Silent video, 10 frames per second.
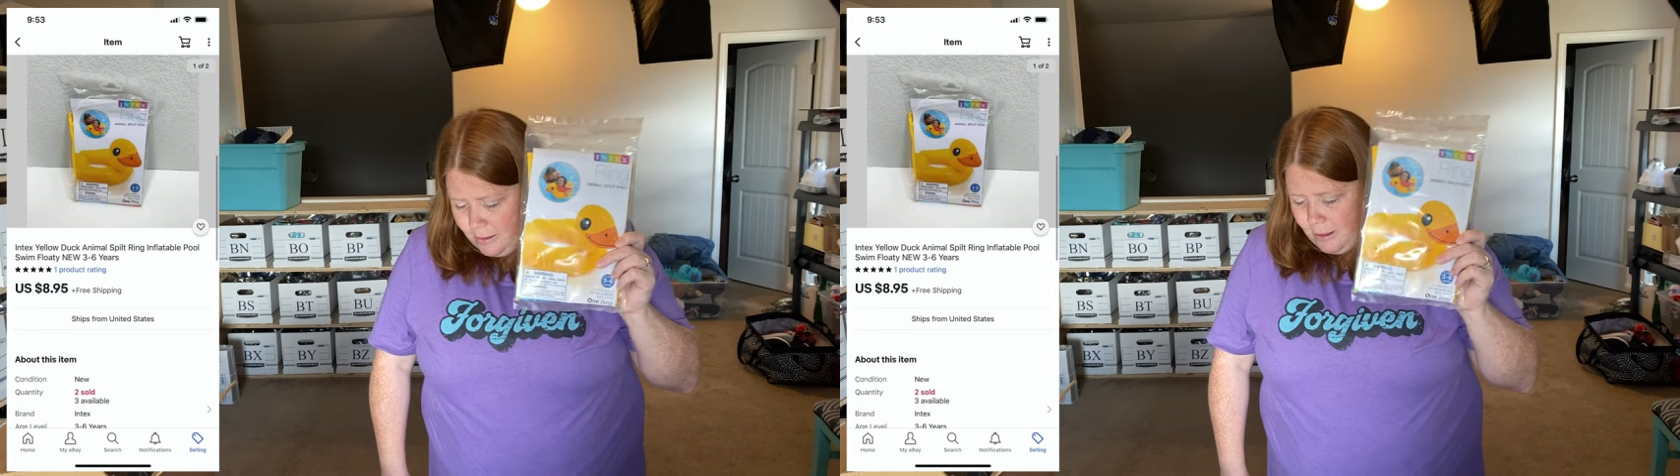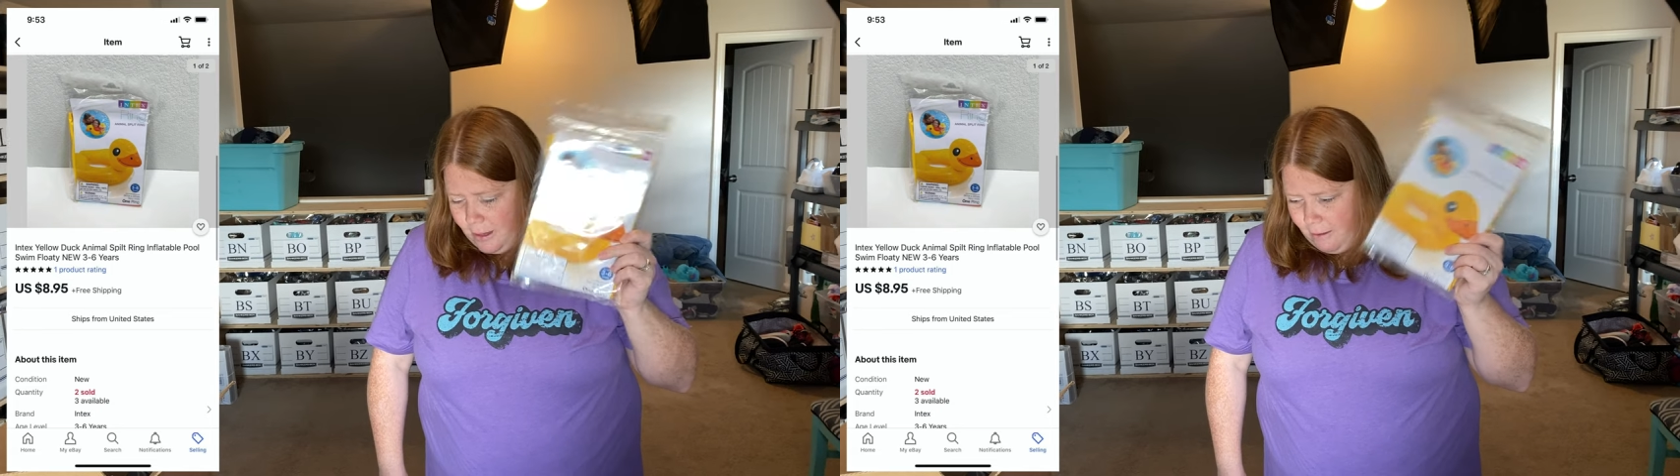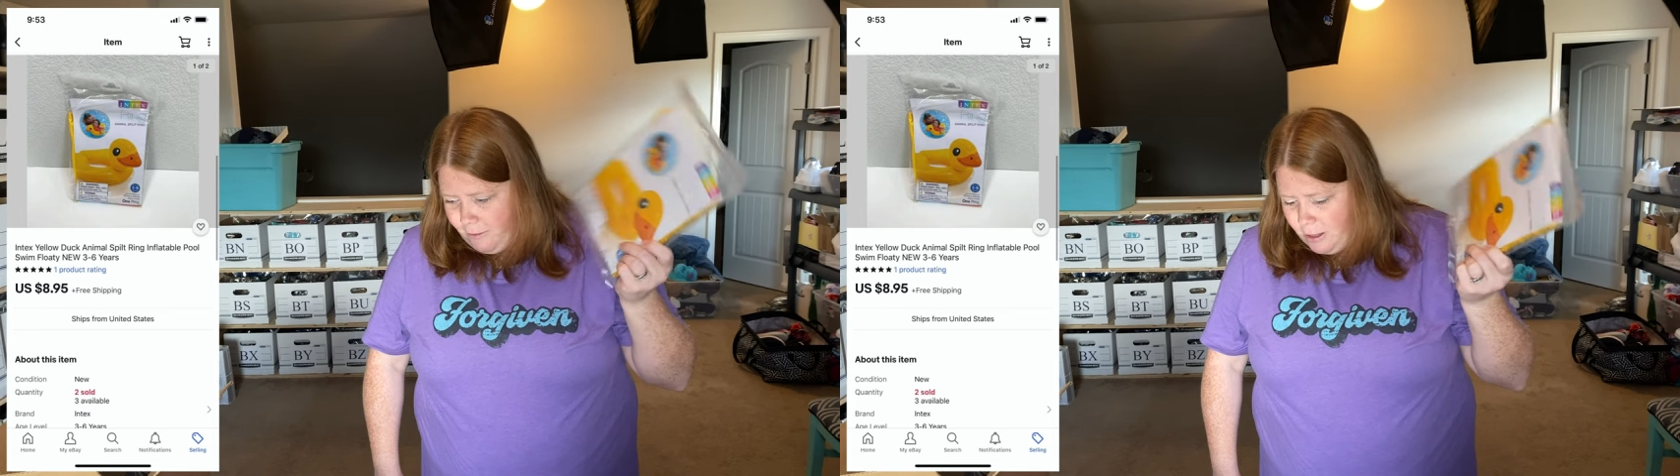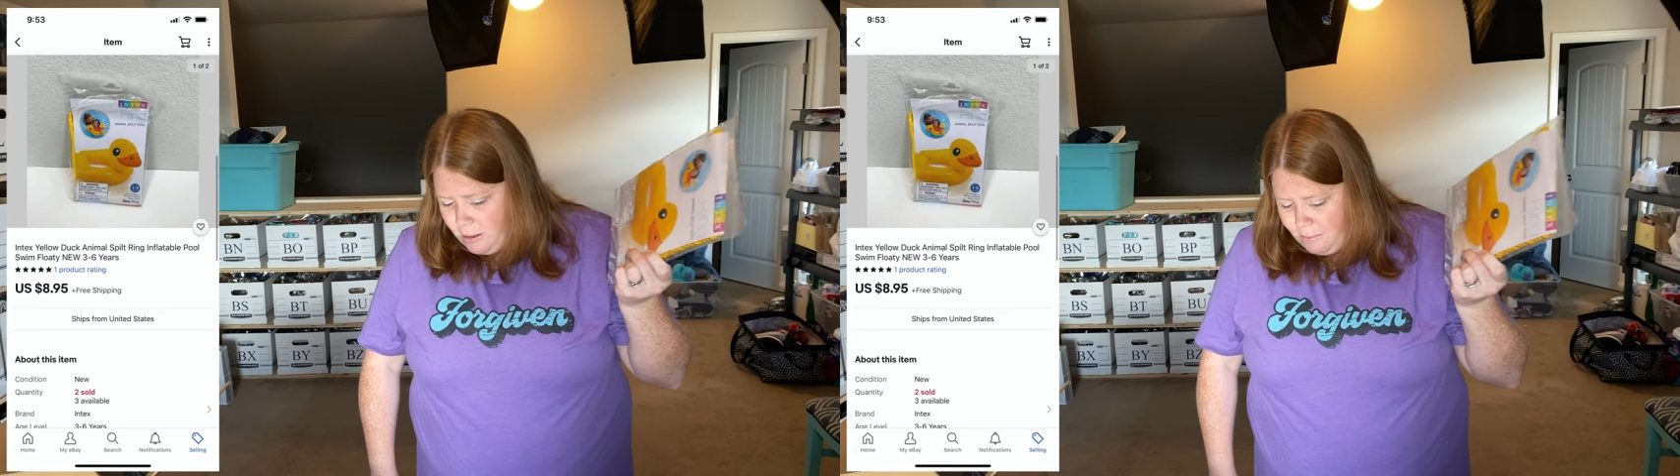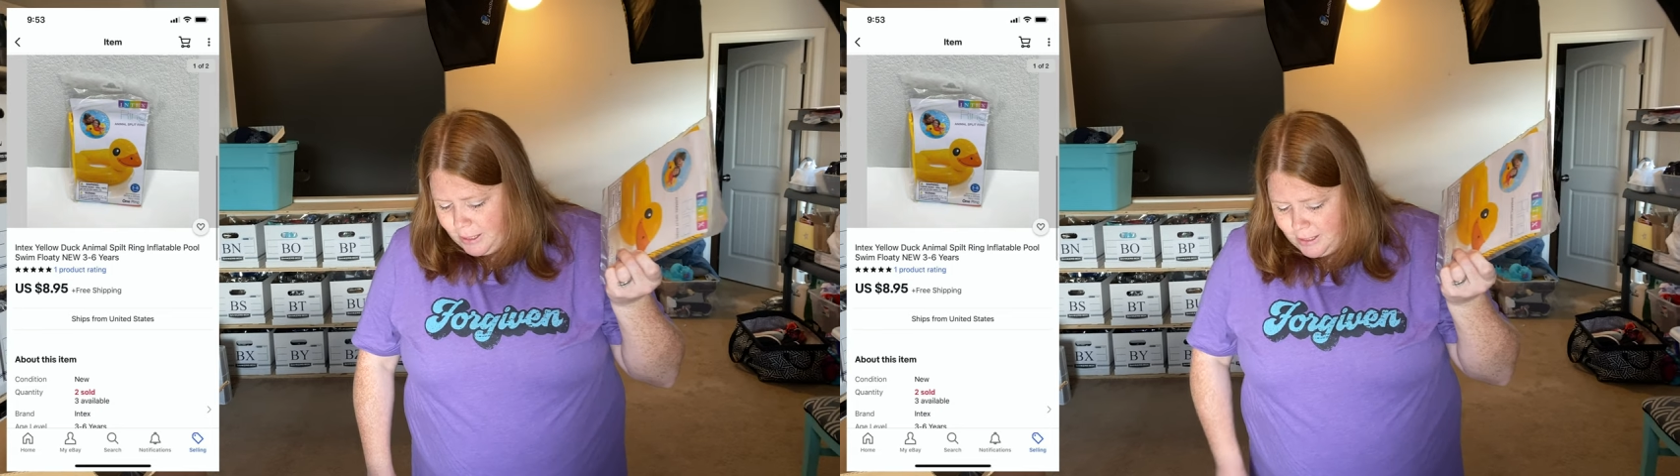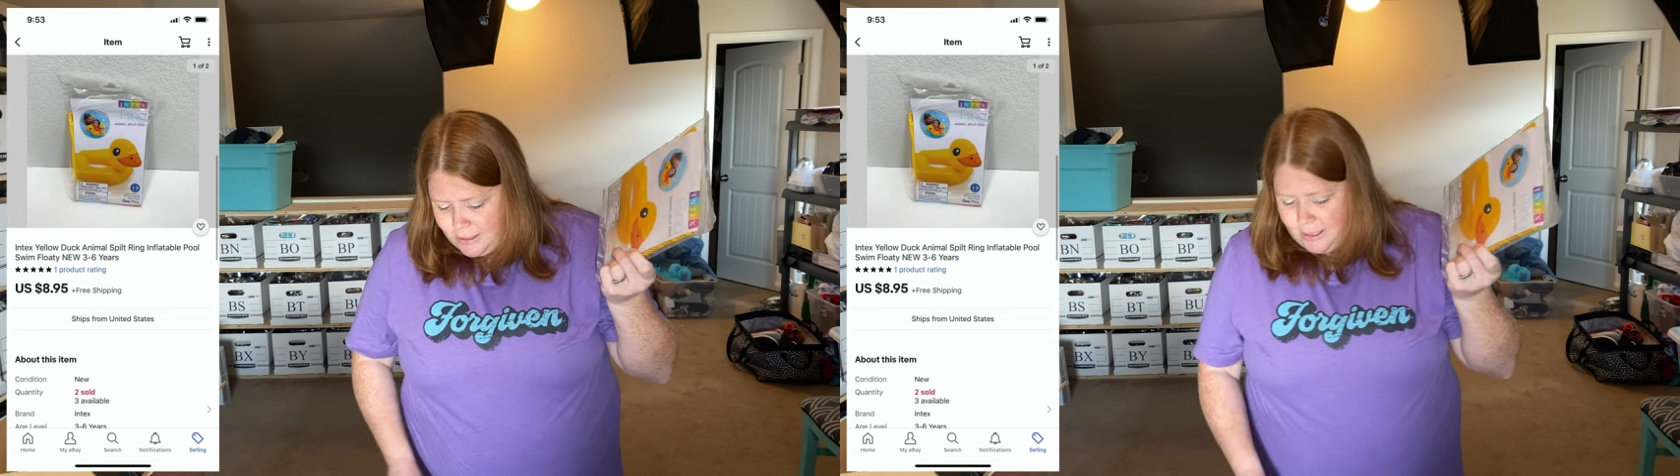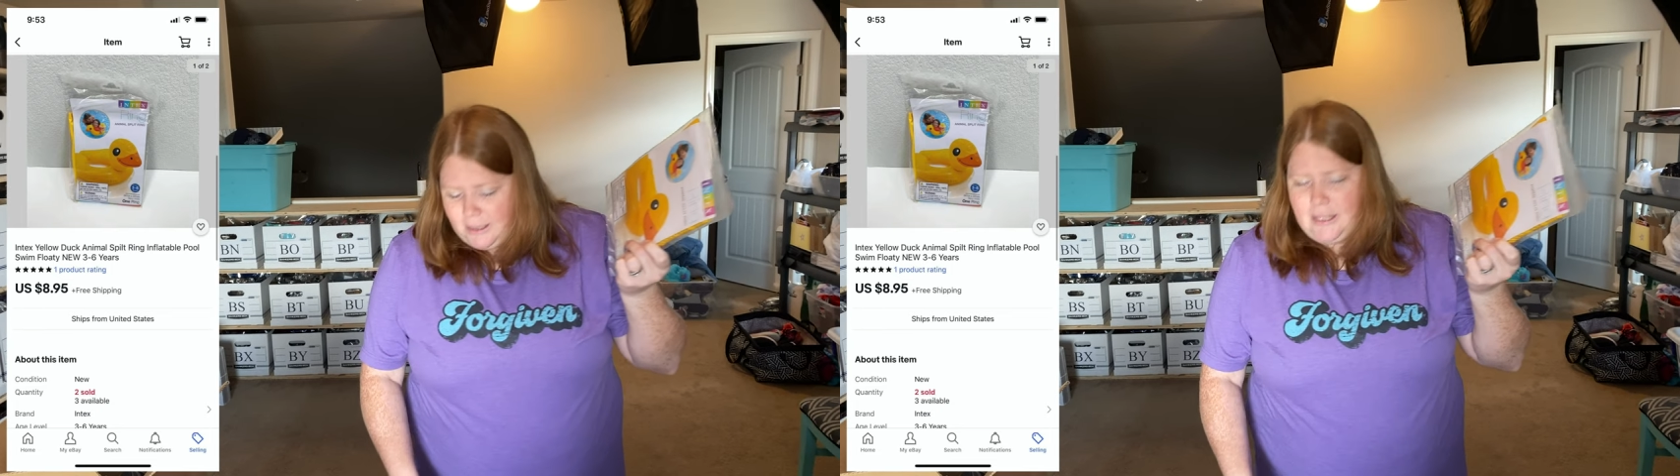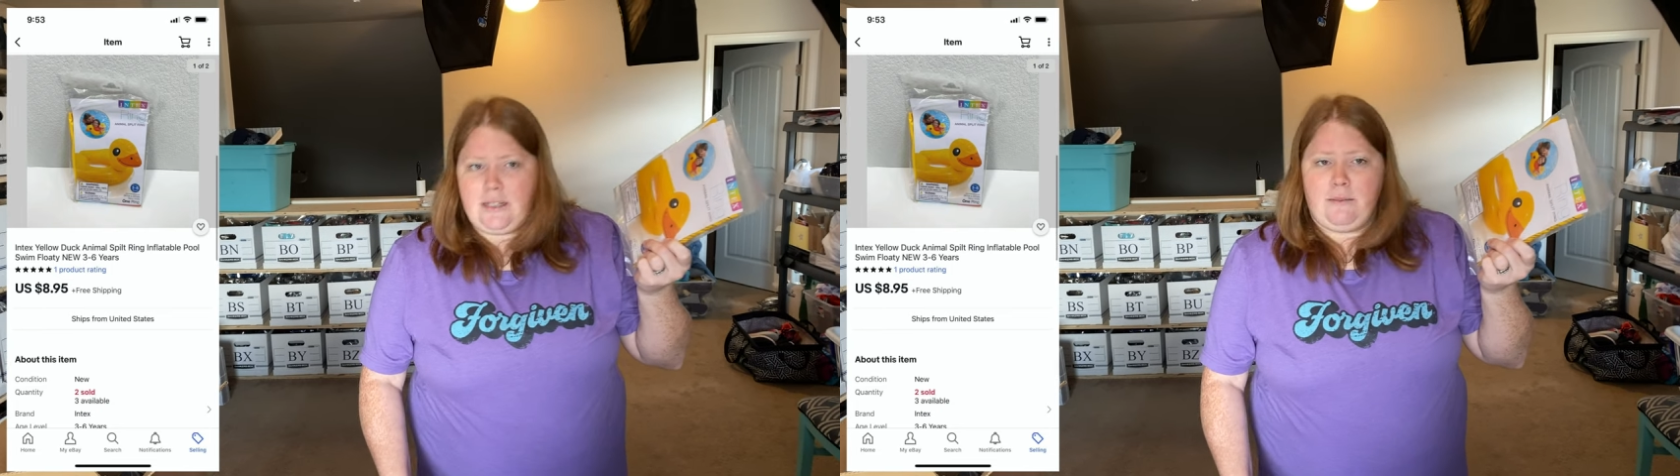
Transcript: yeah, I figured it'd be easy to list